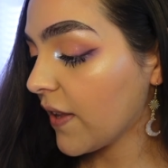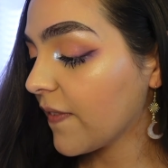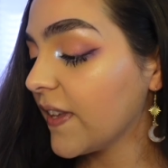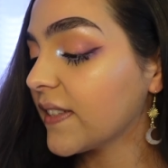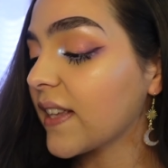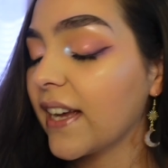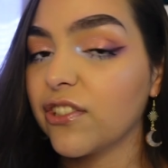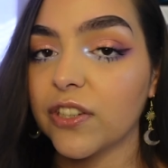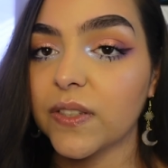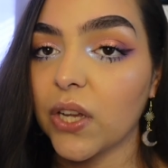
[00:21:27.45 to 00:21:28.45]
This I
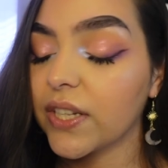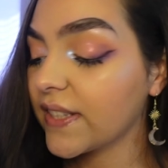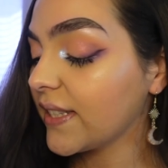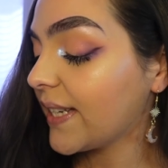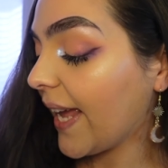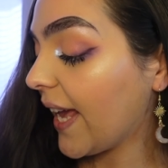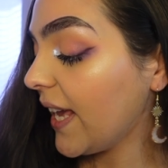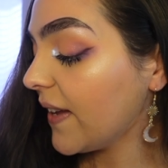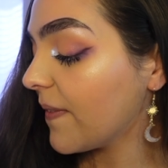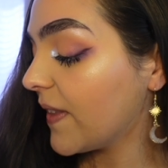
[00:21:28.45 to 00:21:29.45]
just saw
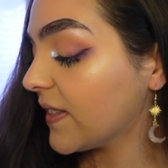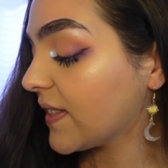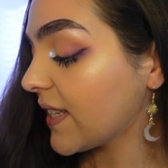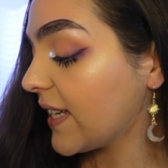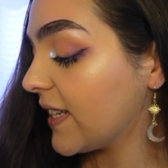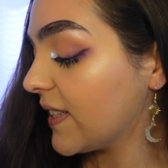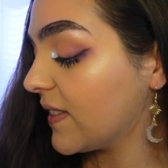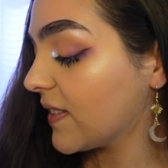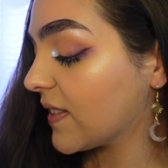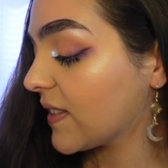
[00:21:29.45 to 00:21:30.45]
today. This
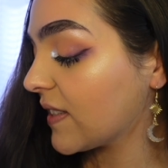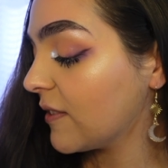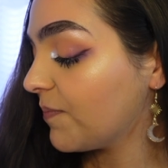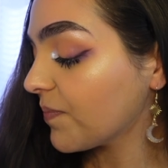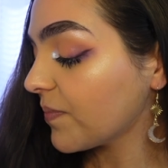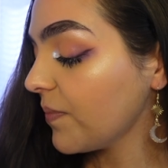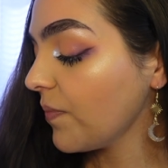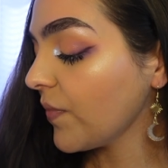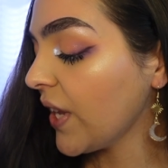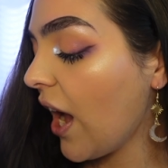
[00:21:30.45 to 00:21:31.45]
is
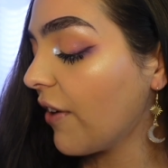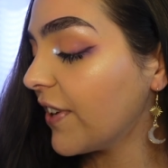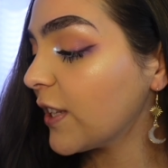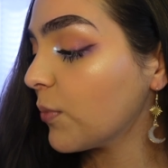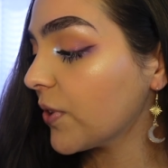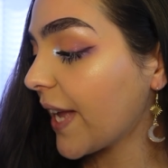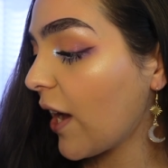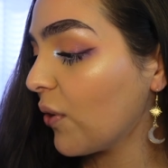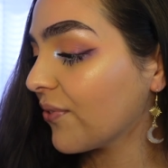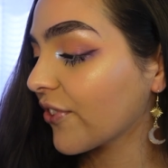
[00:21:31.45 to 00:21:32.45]
available
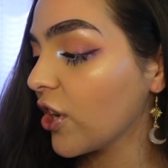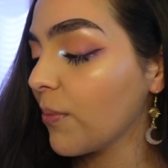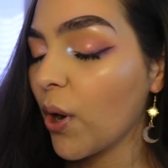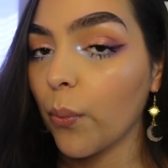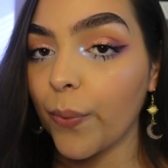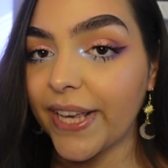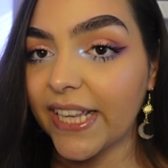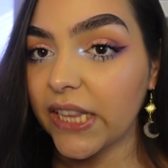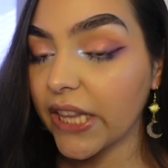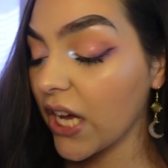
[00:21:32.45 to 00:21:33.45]
now from
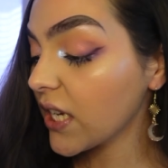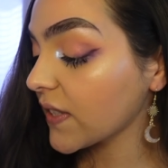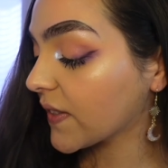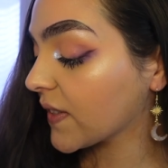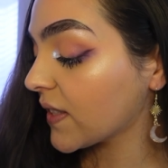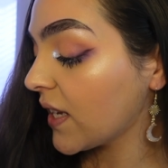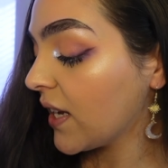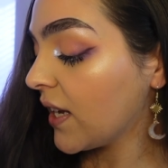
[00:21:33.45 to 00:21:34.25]
Winky Lux.